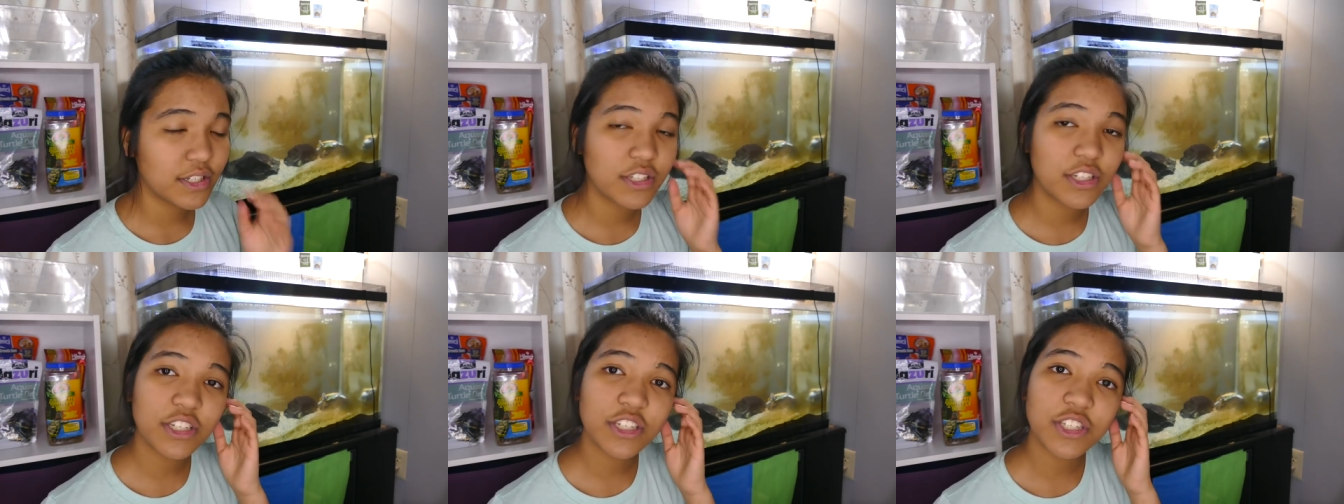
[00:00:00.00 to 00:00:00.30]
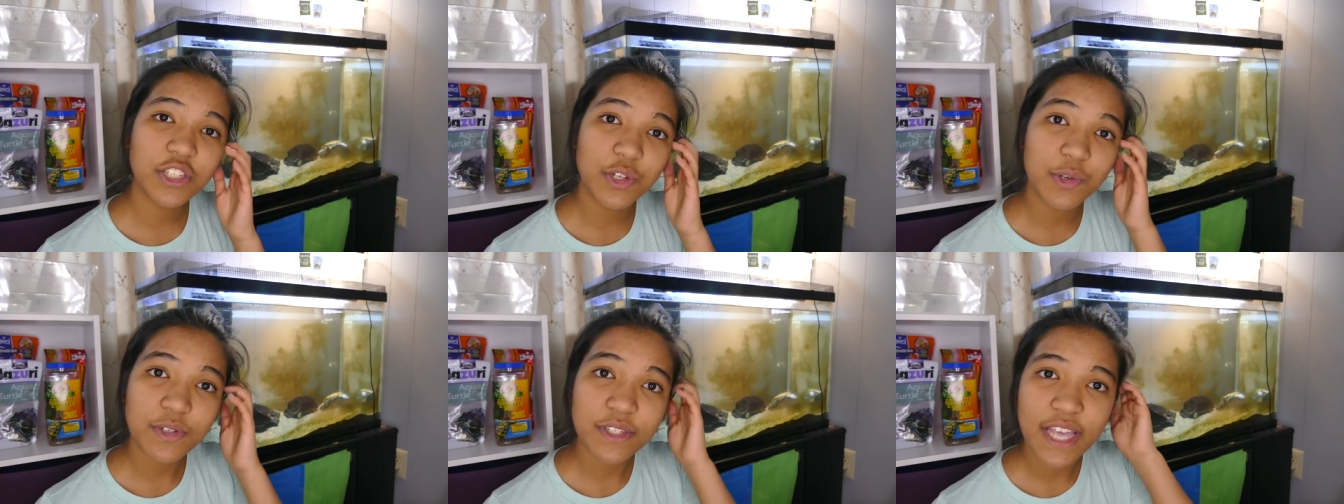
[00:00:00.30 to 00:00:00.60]

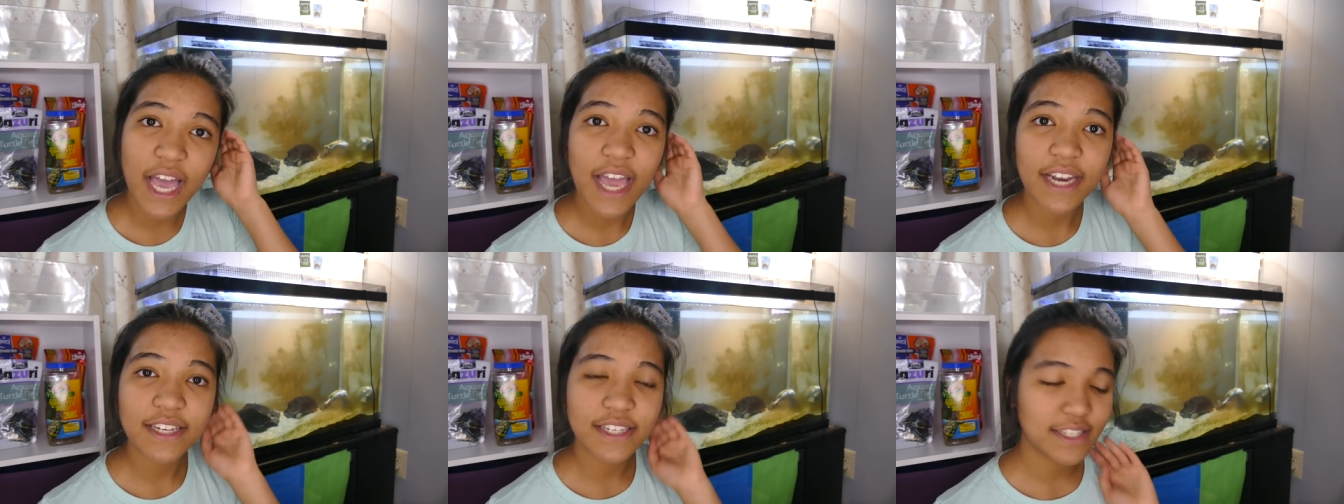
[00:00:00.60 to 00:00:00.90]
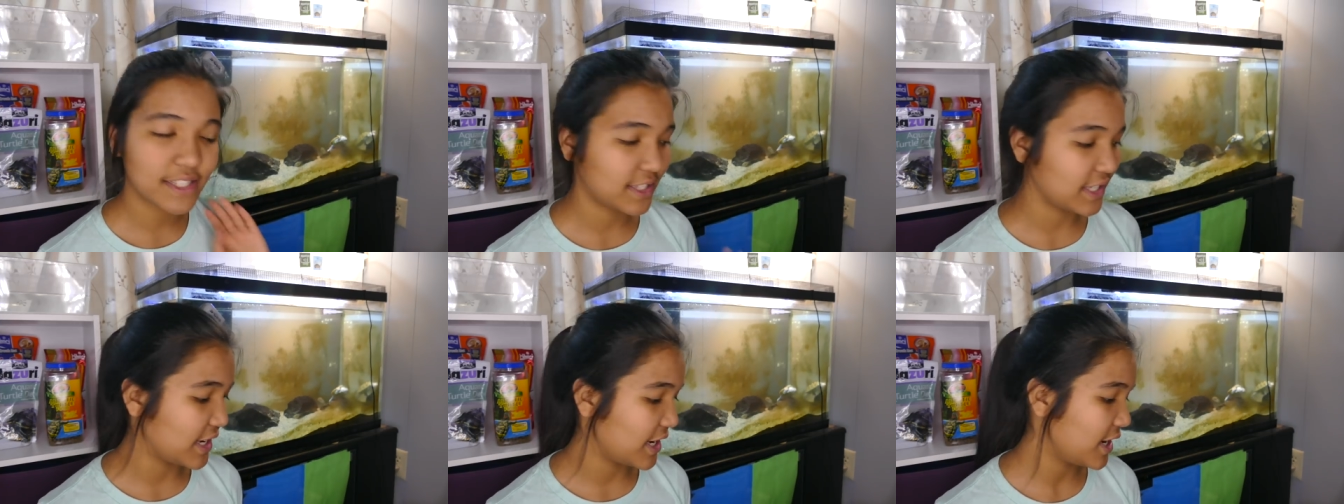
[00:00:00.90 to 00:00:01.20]
just use that to
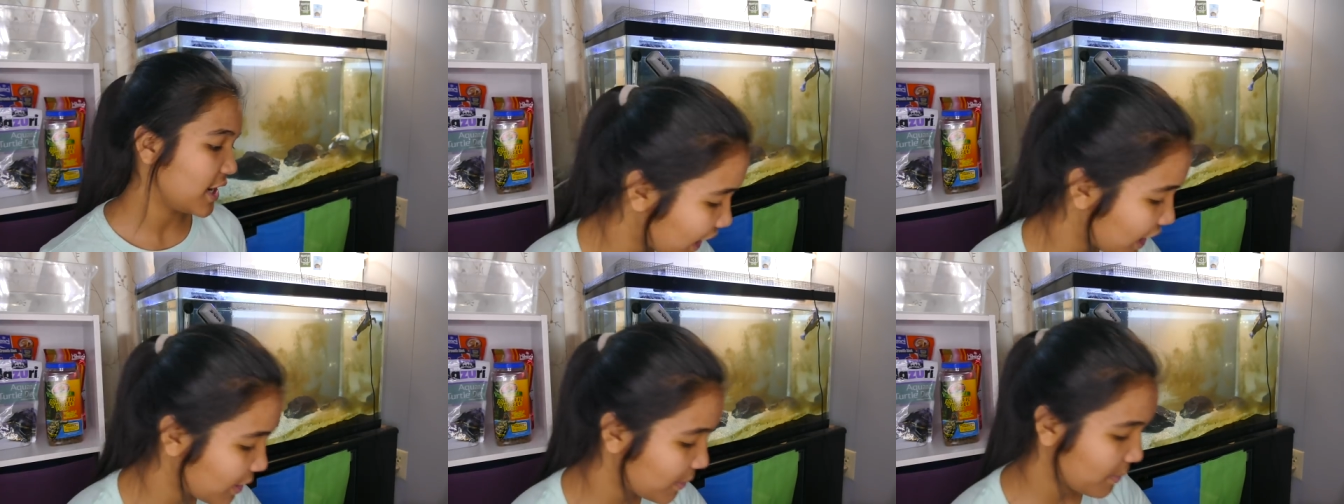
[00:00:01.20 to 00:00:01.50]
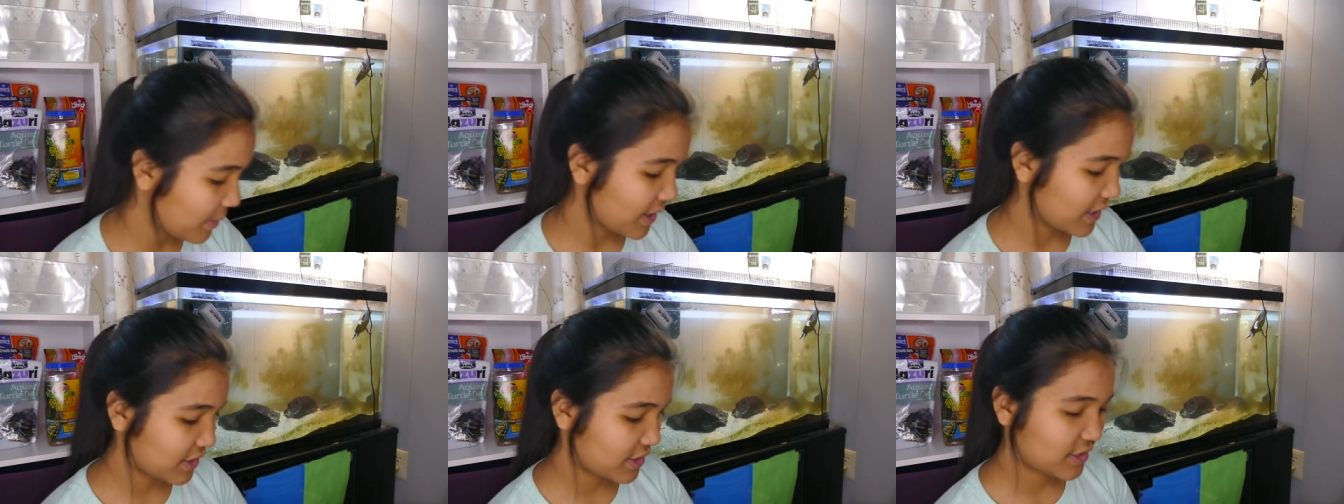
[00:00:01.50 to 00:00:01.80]
see how
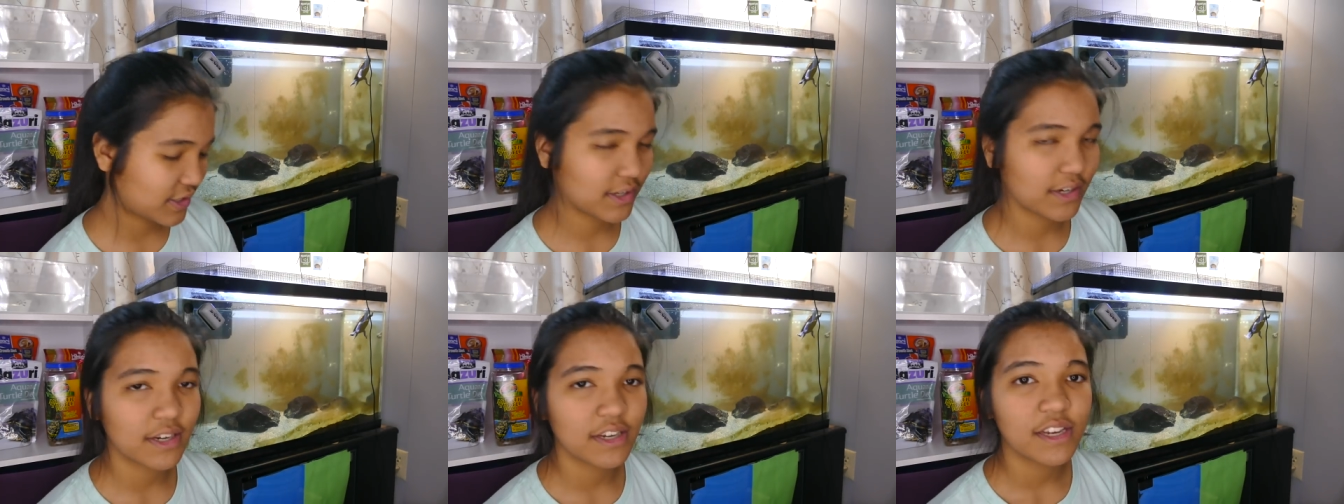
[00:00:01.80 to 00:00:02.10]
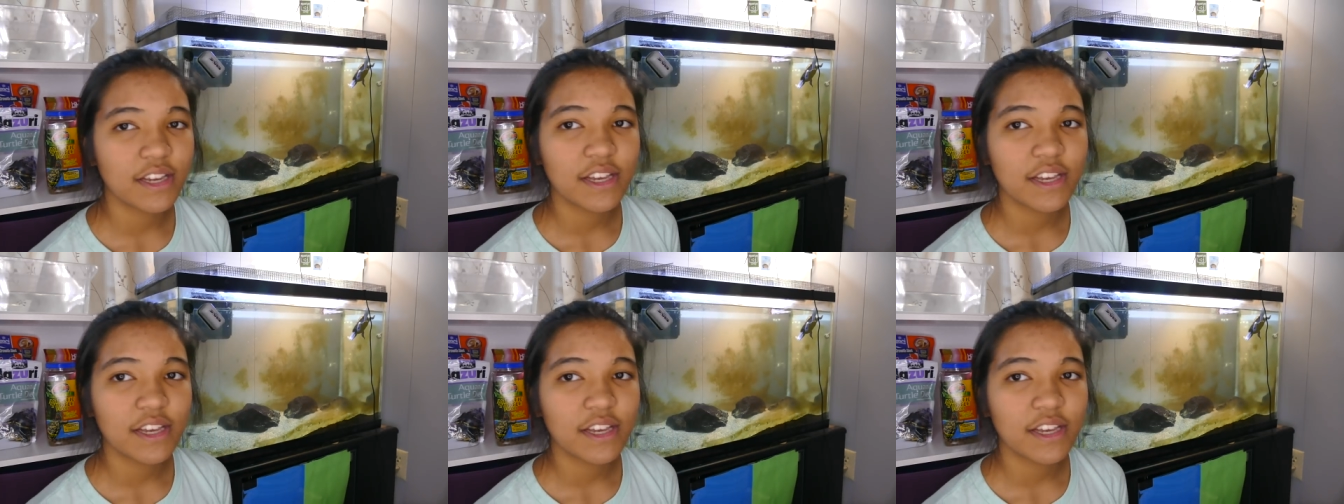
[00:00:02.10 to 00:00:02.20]
much